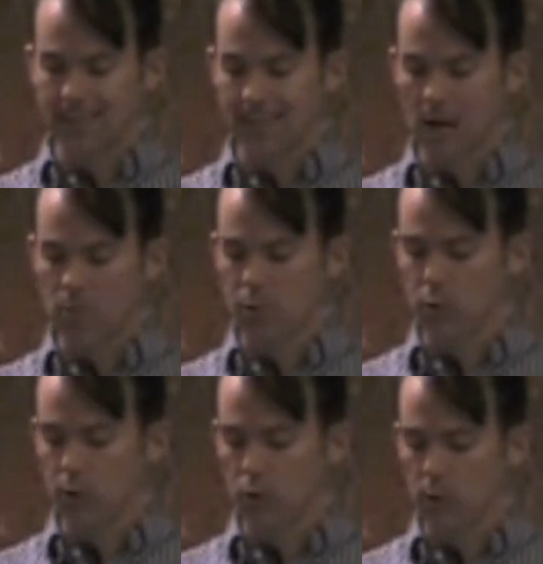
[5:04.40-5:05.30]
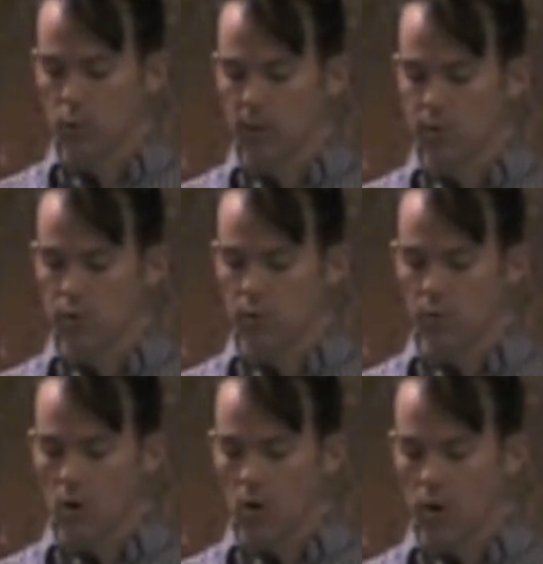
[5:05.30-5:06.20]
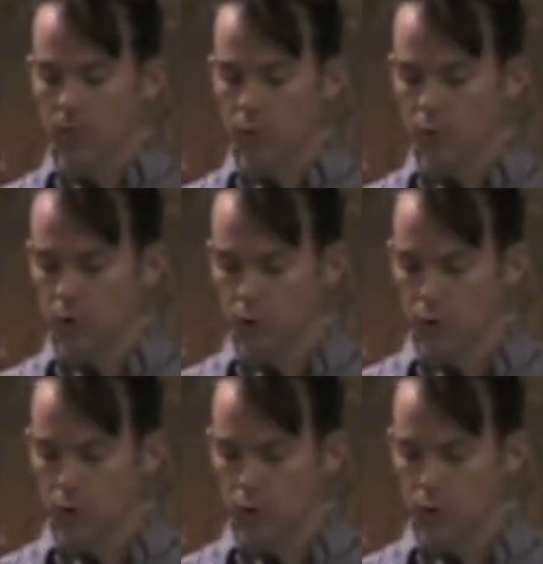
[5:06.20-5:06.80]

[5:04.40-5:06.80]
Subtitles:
see how beauty only went so far and couldn't